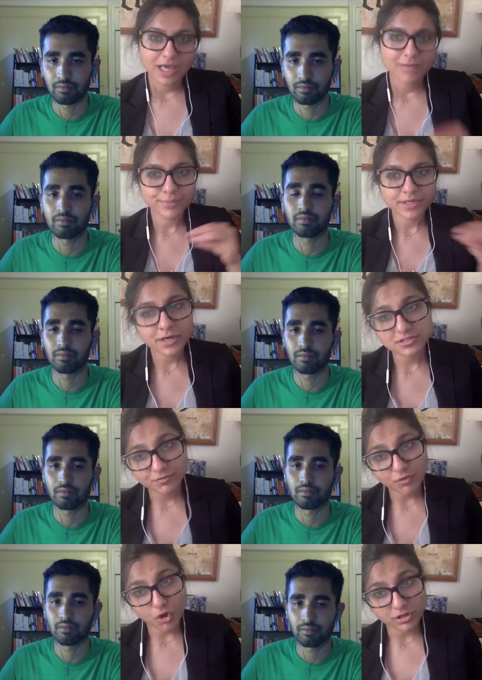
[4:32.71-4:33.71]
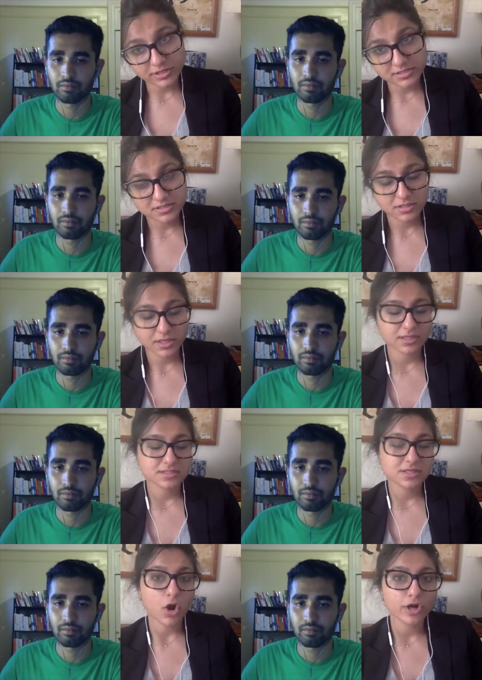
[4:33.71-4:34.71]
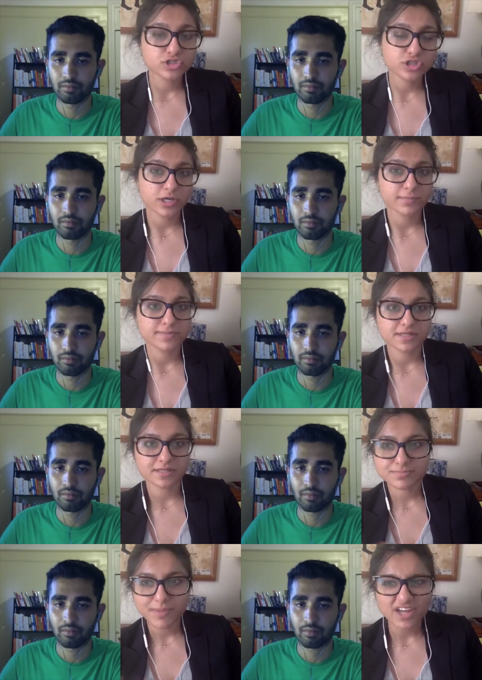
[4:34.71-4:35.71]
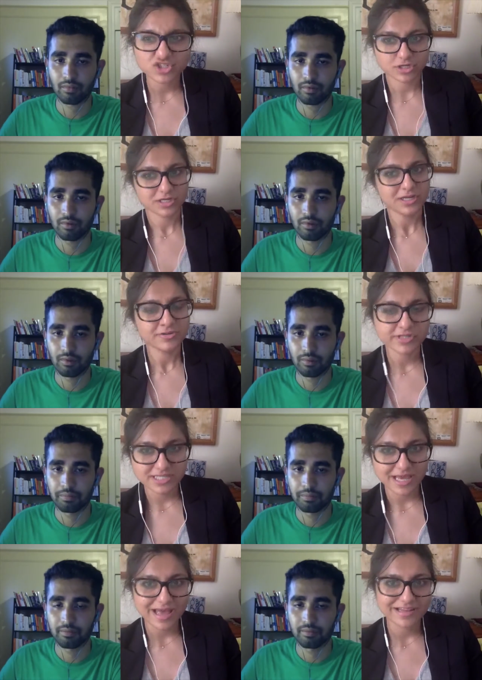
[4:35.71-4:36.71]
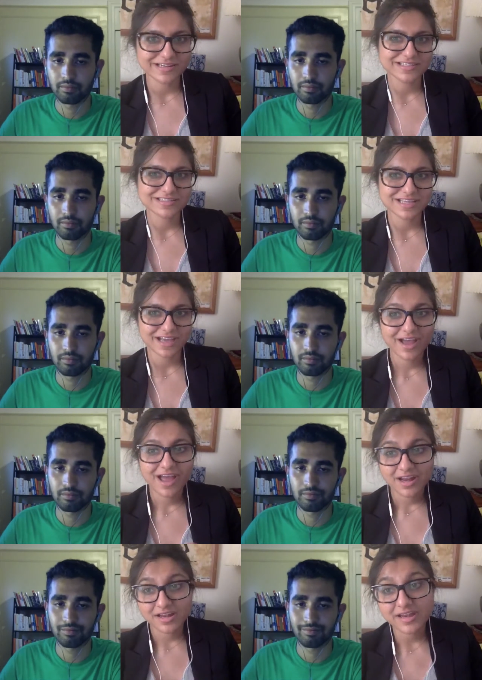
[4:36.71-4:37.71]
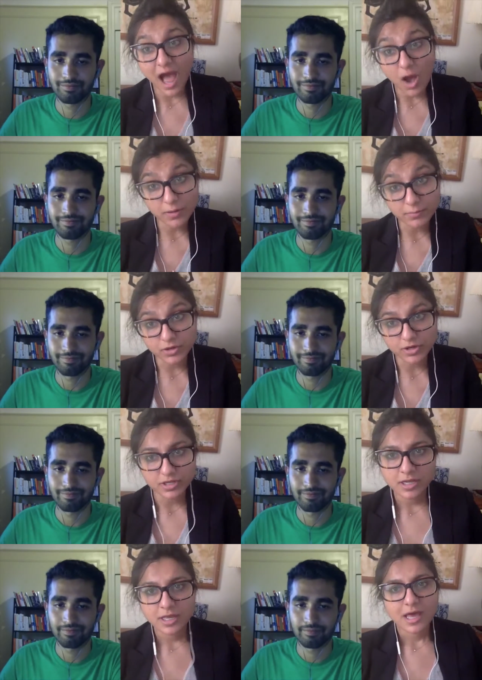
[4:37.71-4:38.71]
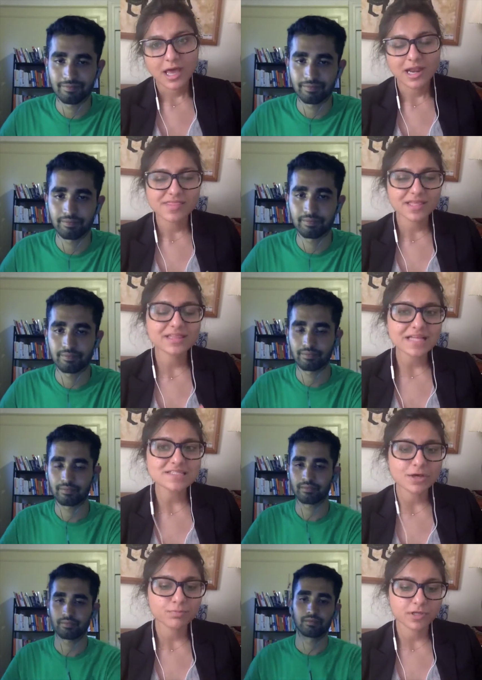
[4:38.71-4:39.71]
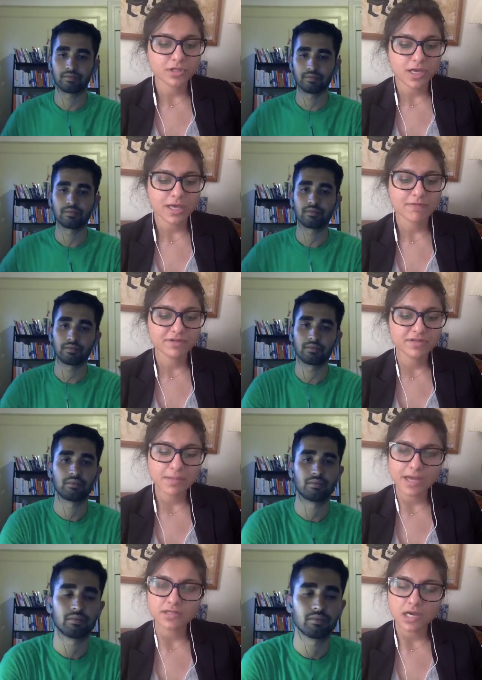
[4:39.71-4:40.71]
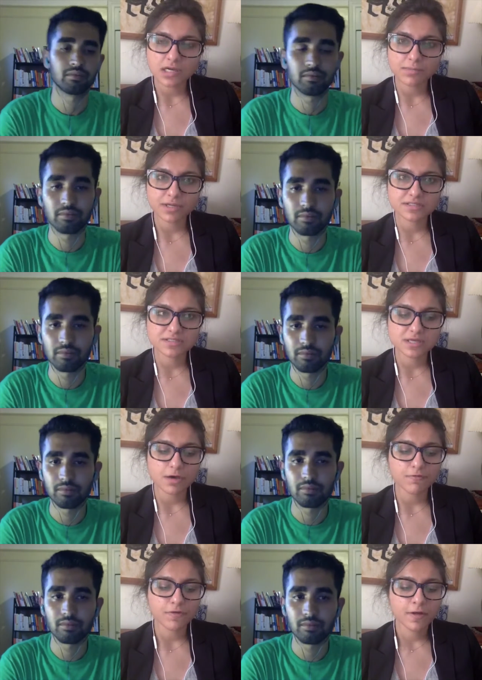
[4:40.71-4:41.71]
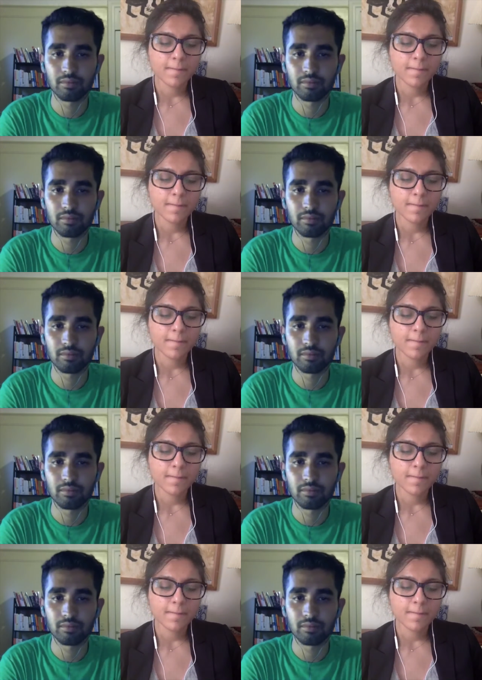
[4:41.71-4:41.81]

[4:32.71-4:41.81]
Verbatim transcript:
Speaker 1: and because of all these things hardships and this passion and interest I had in this thing now I'm good and I think that's helped me a lot. Every time I talk about this stuff,